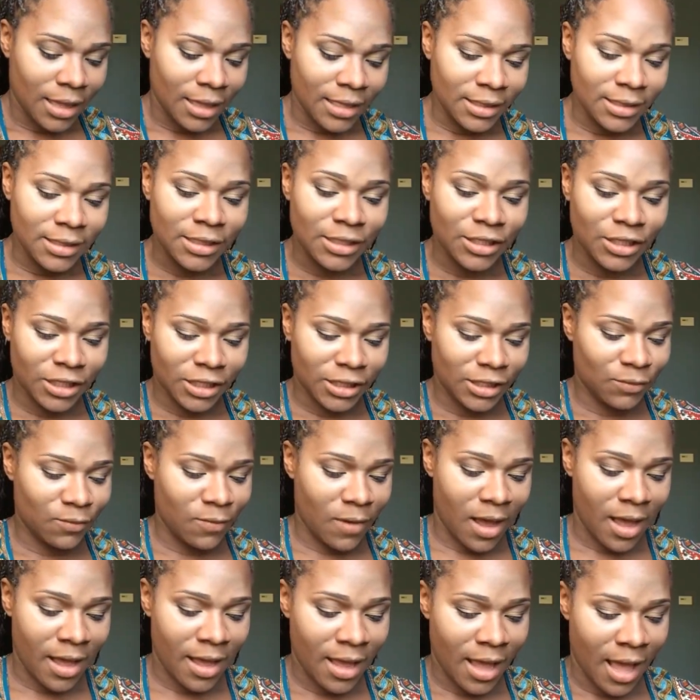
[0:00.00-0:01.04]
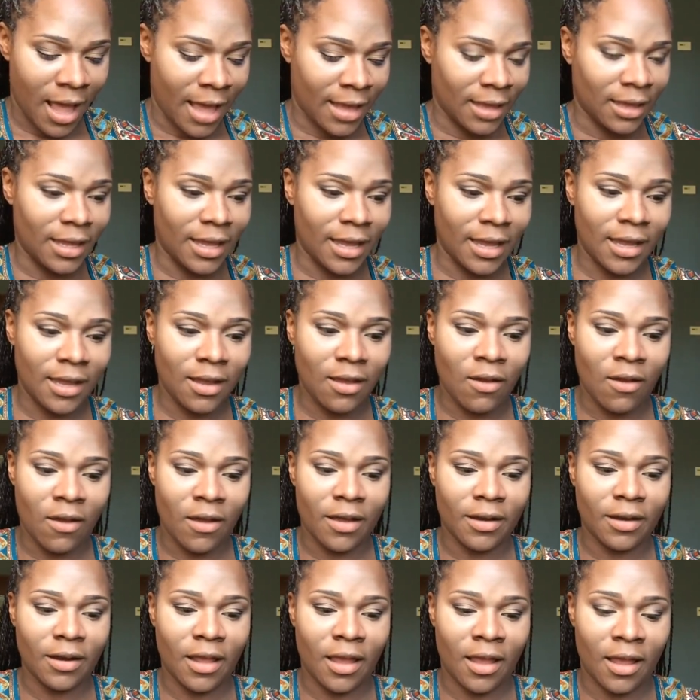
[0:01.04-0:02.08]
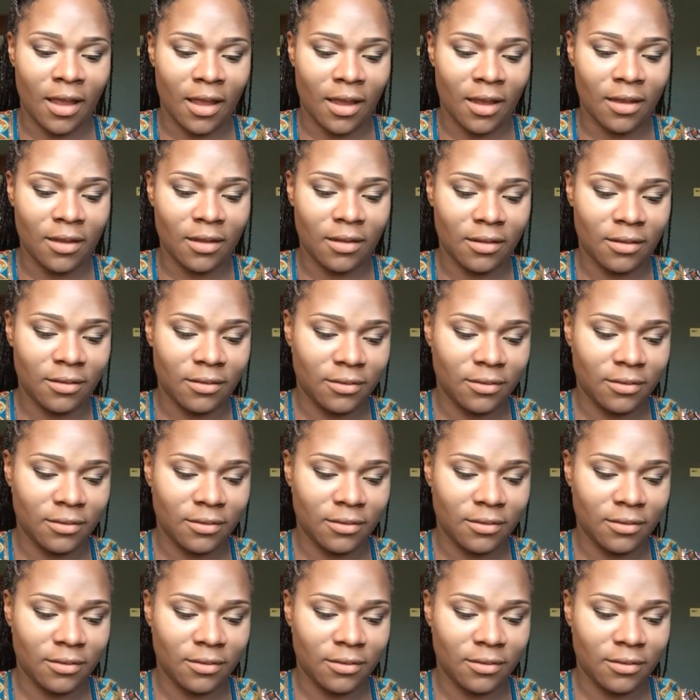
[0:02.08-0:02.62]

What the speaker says: This is just why I lay on a